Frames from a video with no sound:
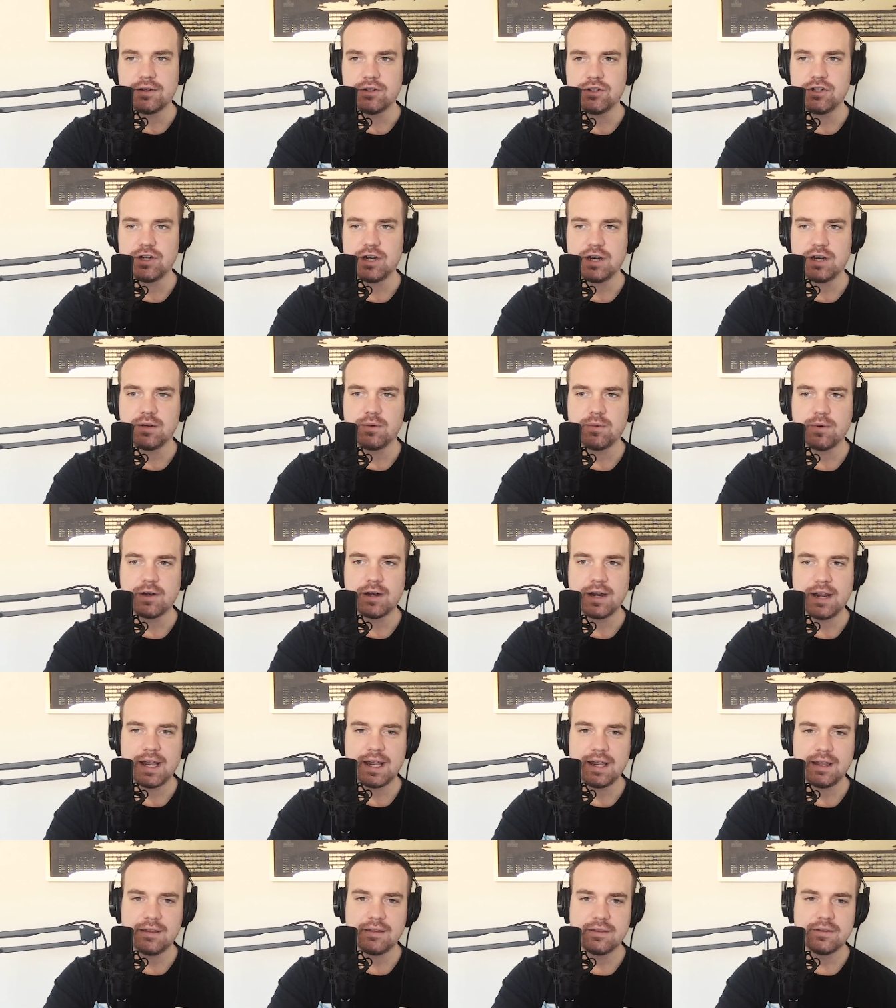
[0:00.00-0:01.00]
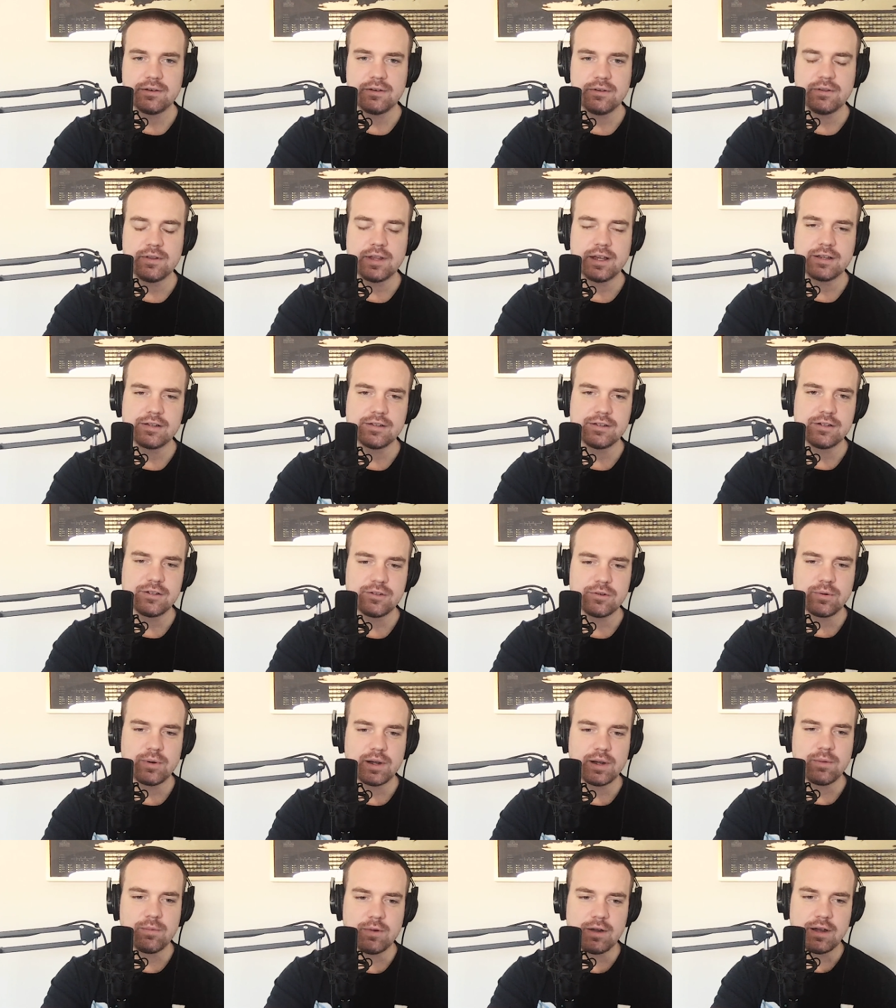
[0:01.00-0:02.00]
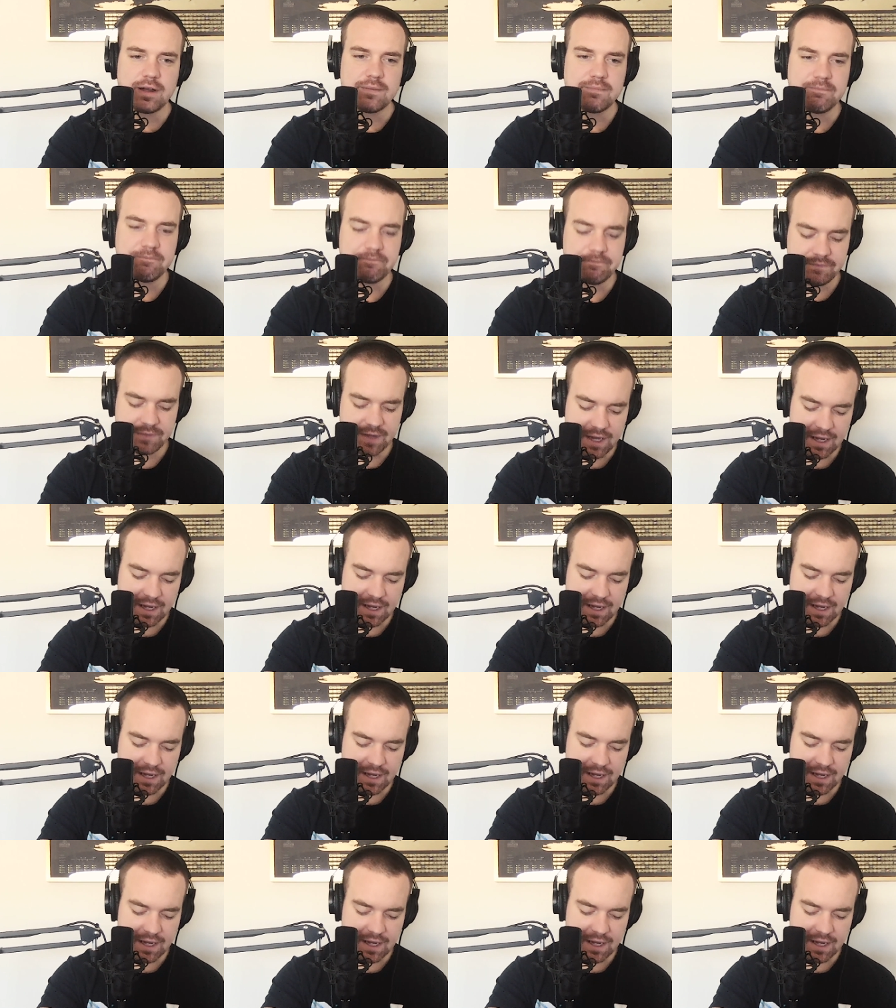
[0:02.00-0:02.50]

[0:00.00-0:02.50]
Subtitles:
January 8th, 2021.